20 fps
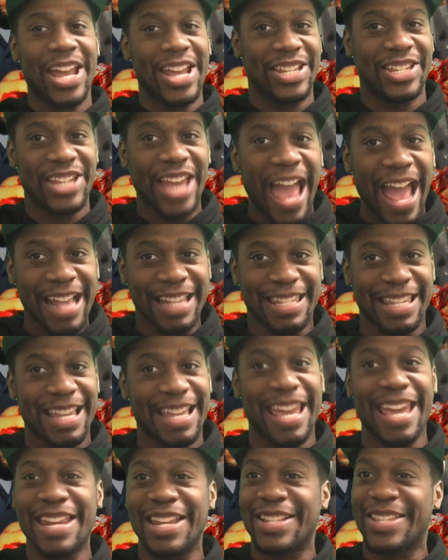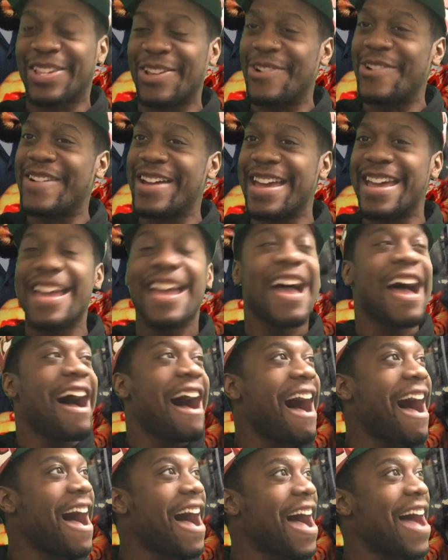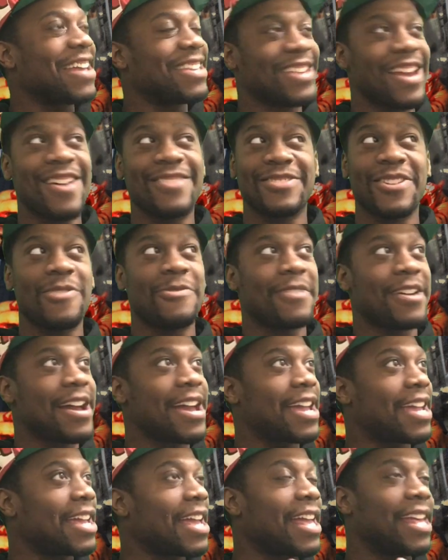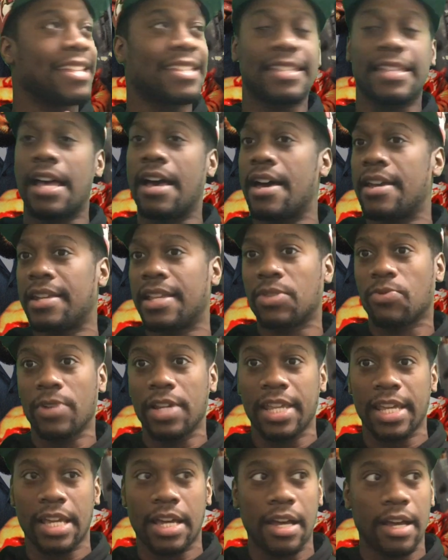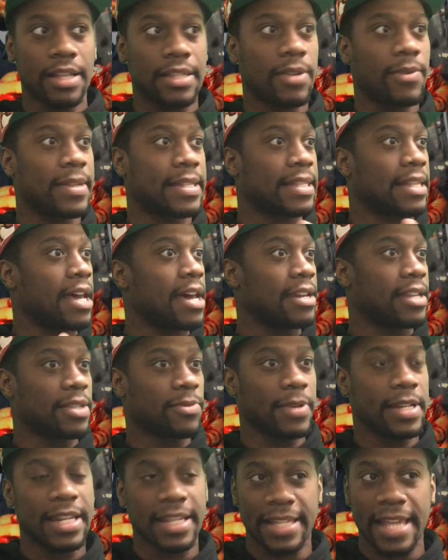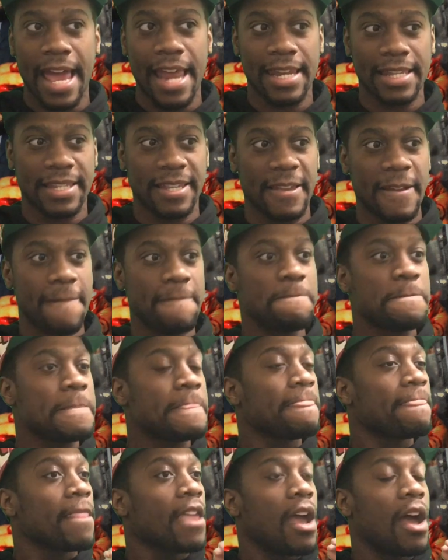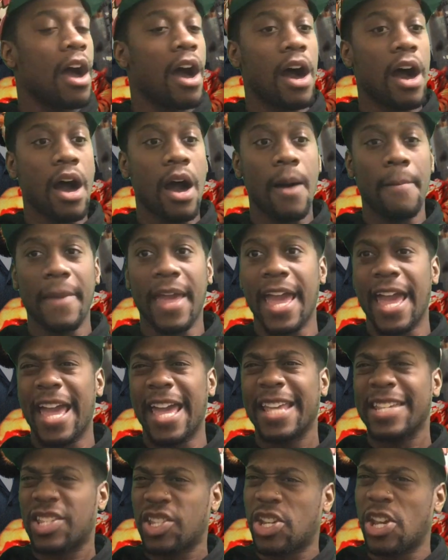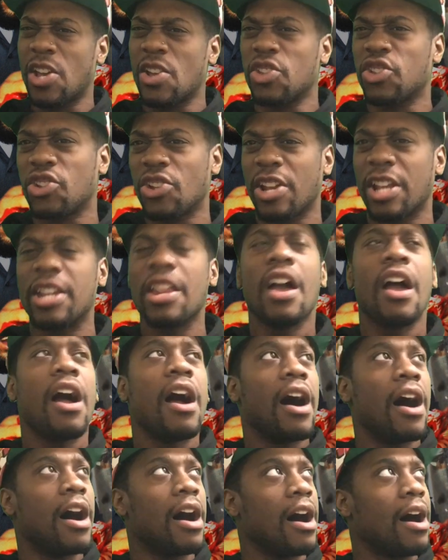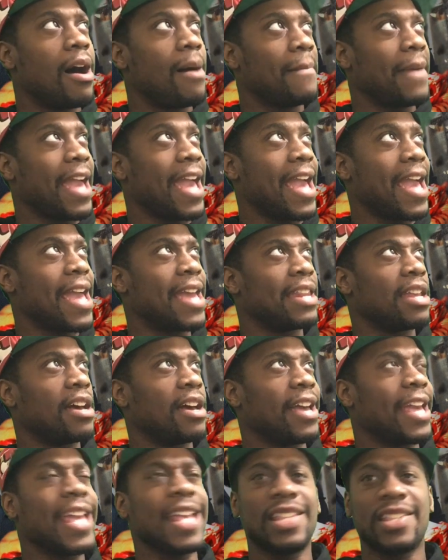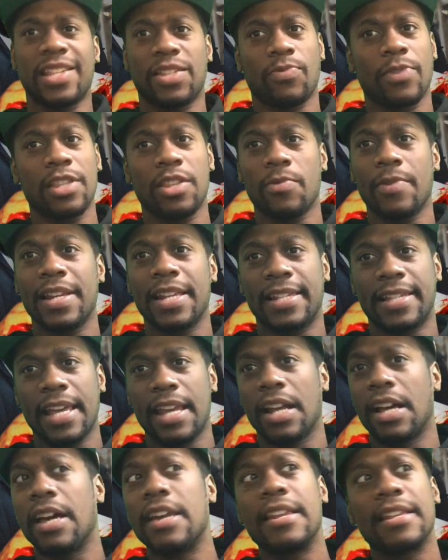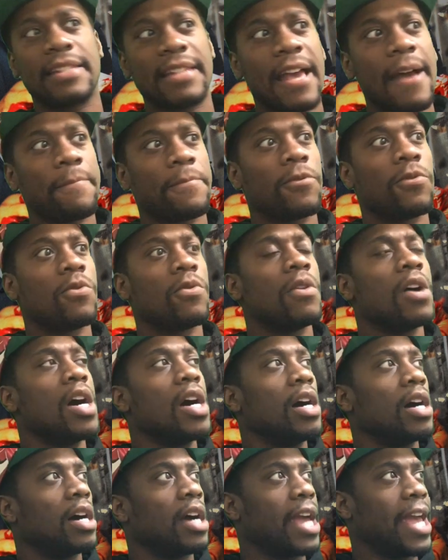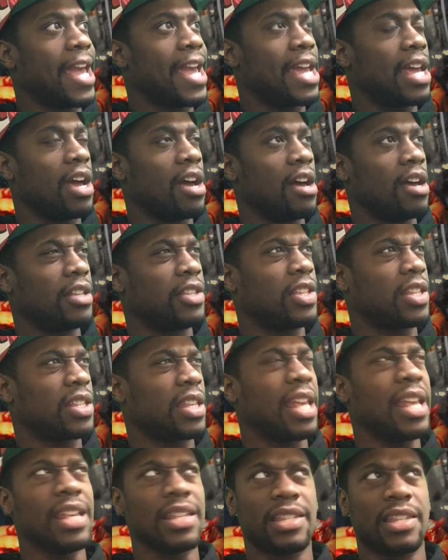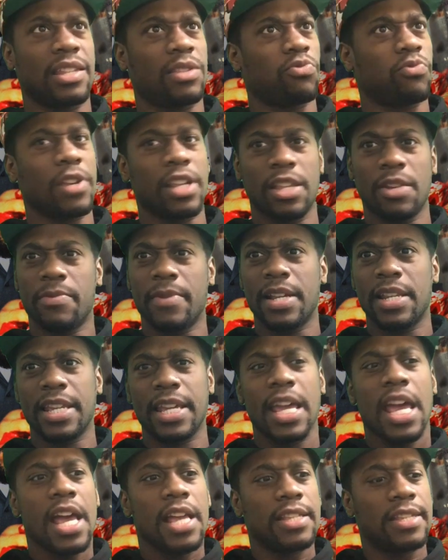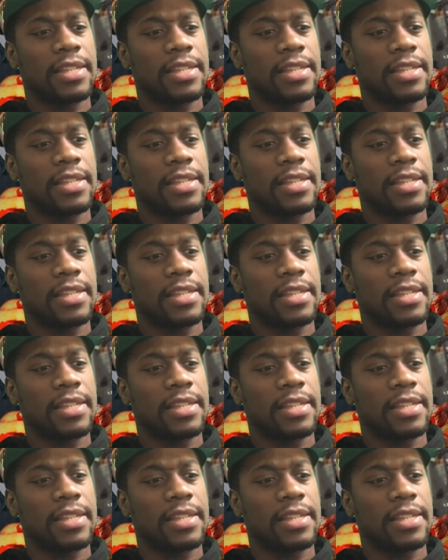Jackson, get into it. Y'all know what? His son is really good, too. His son is really talented. And his children... he just really, really set a good example. He's just really, really